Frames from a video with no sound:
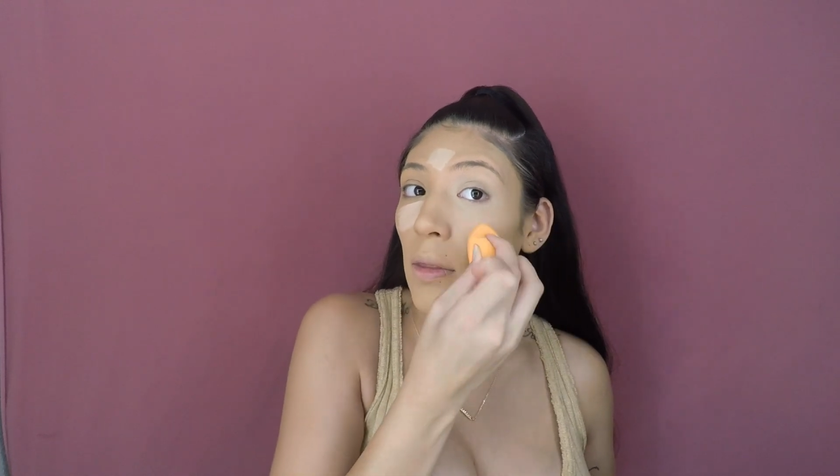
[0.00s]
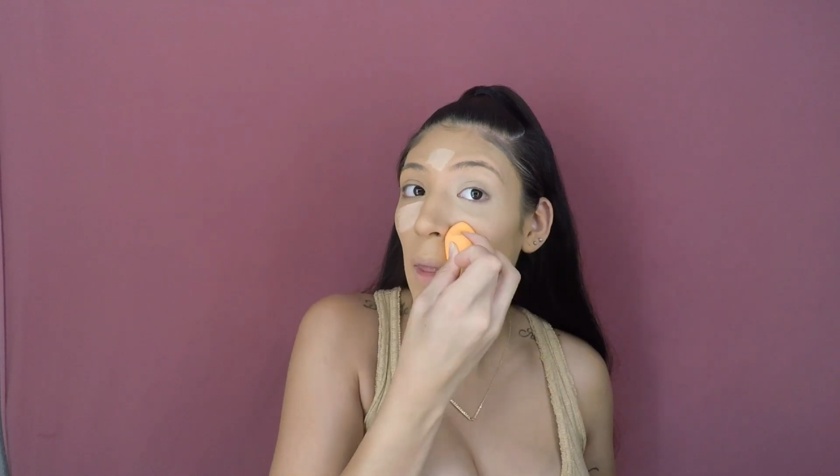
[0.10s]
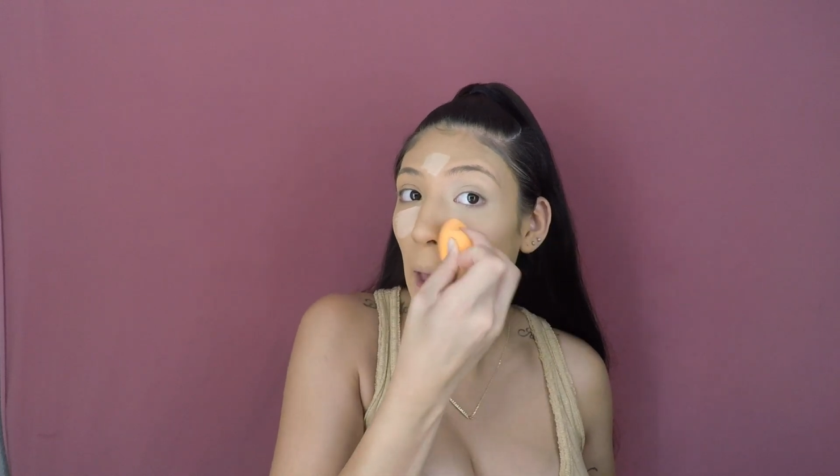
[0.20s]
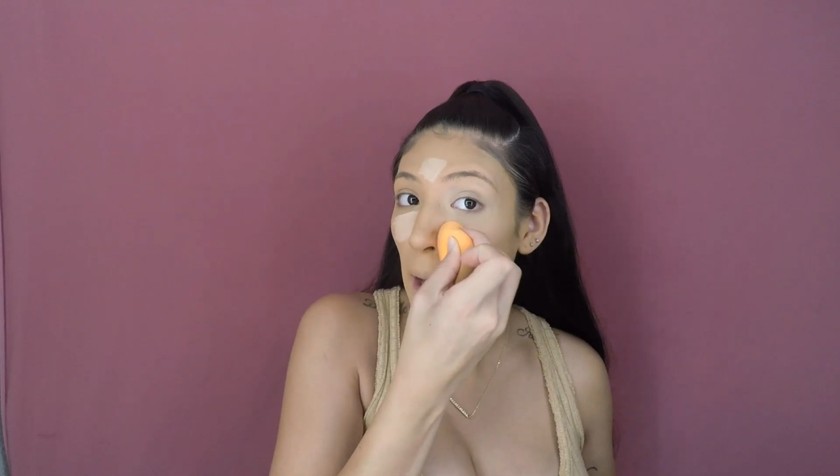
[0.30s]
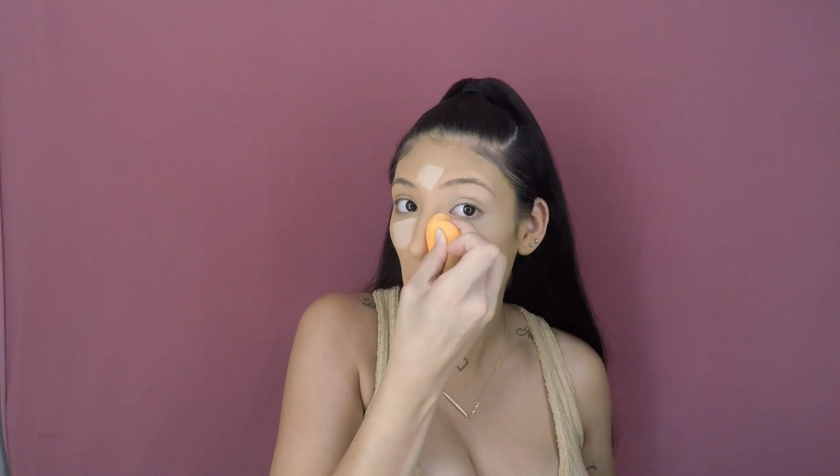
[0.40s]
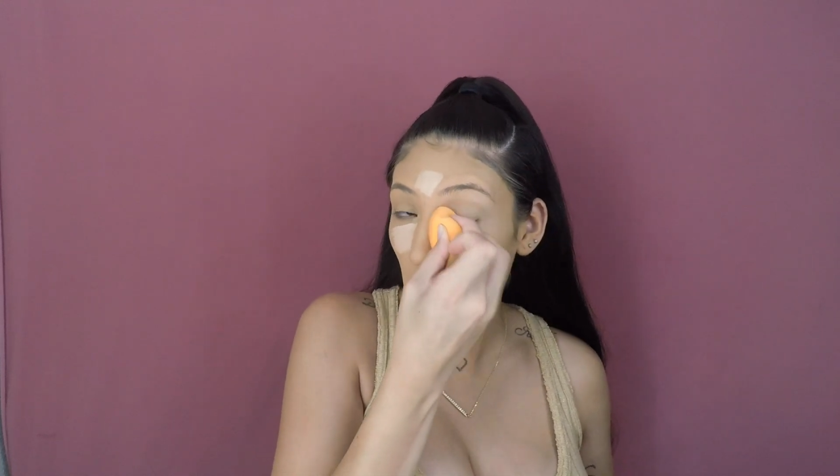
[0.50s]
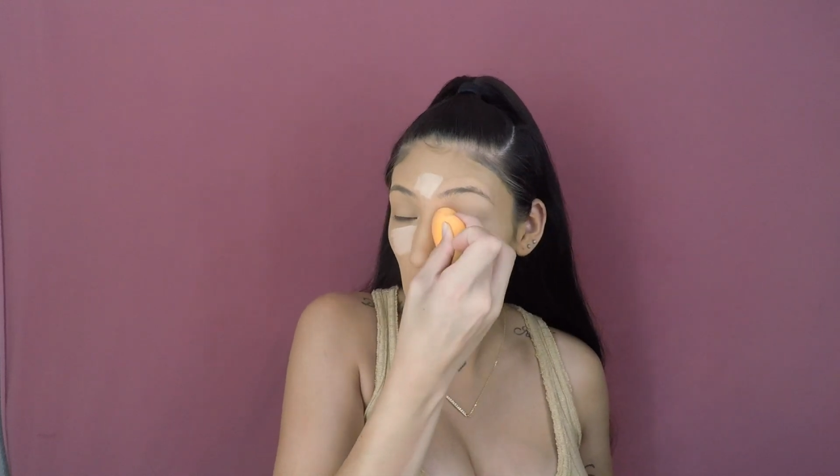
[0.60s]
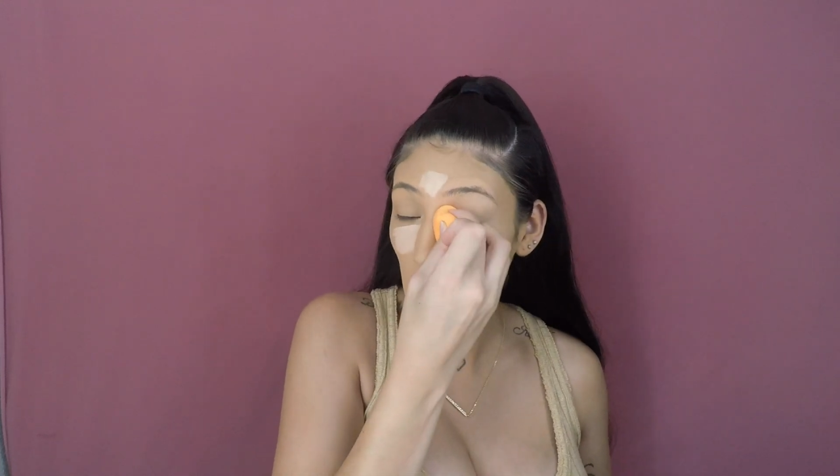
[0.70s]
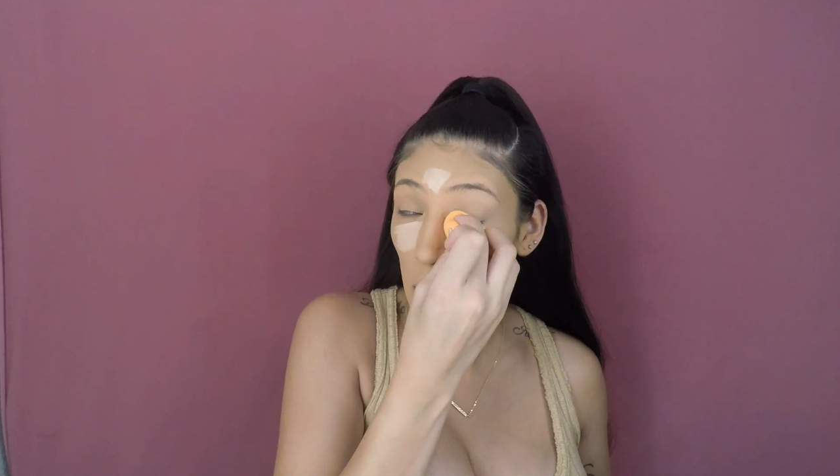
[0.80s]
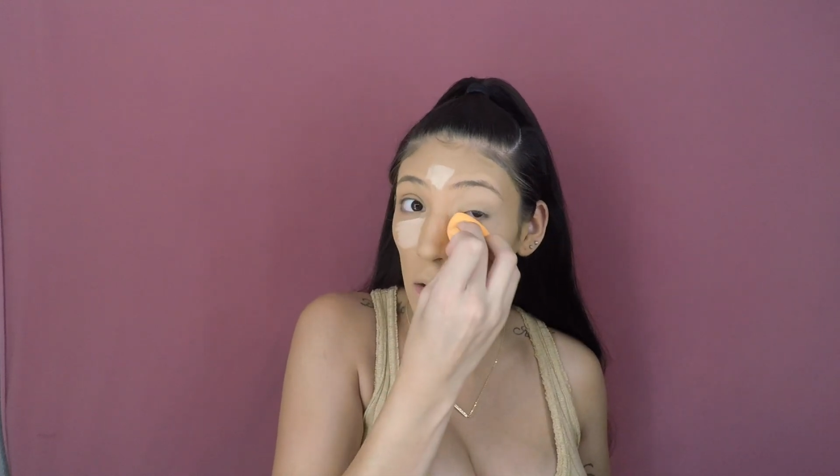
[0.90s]
that
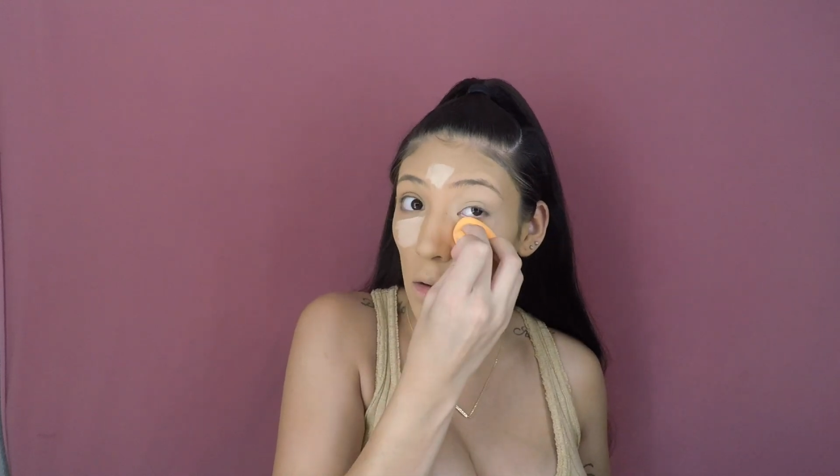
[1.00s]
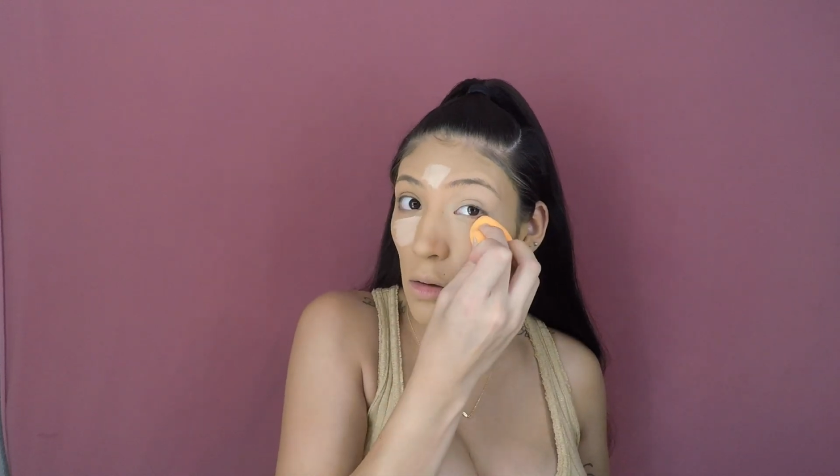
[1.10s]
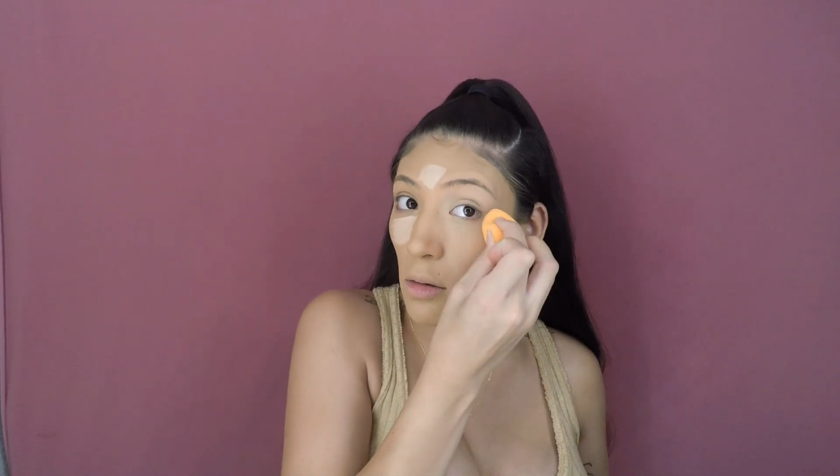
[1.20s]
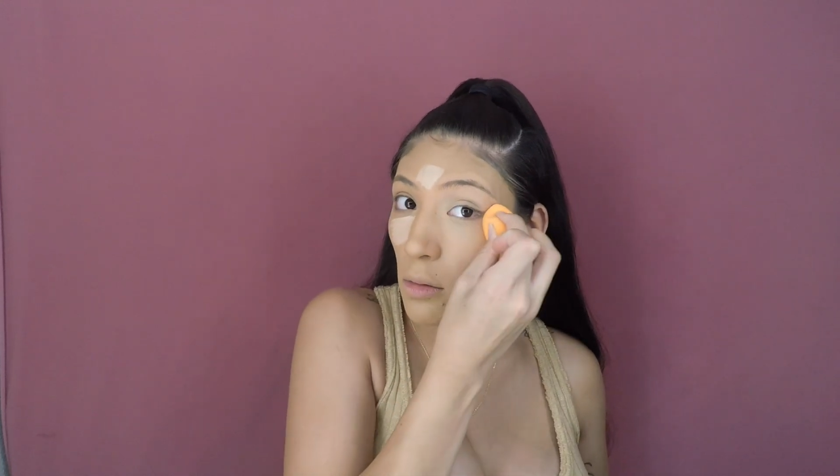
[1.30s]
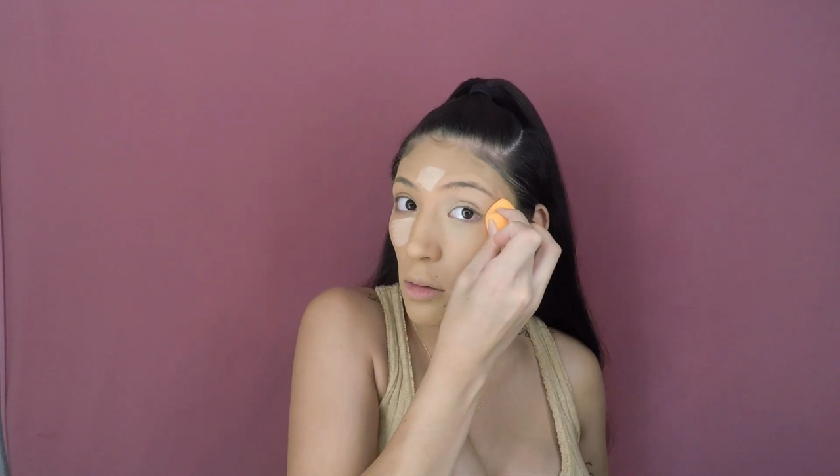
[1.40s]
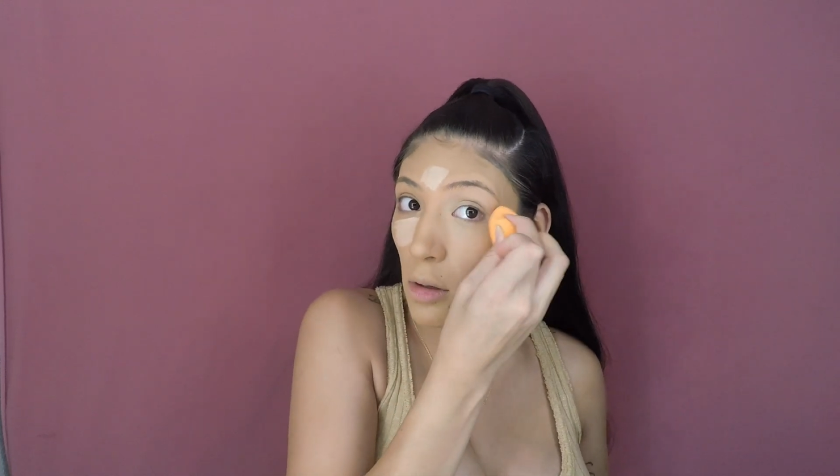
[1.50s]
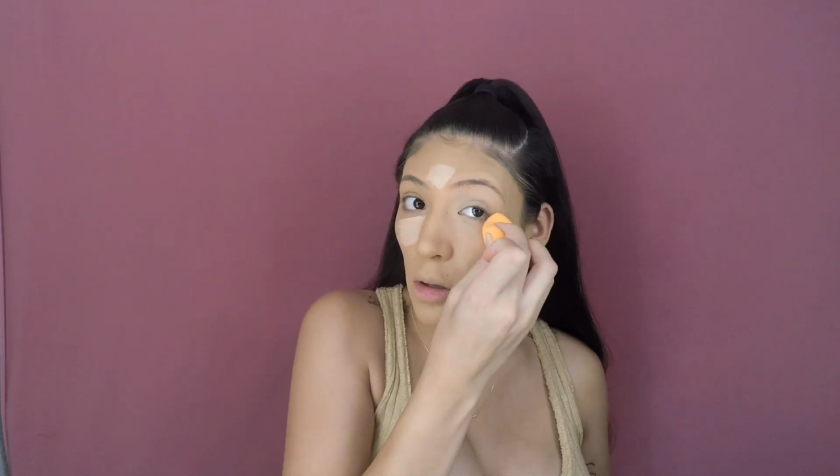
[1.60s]
out.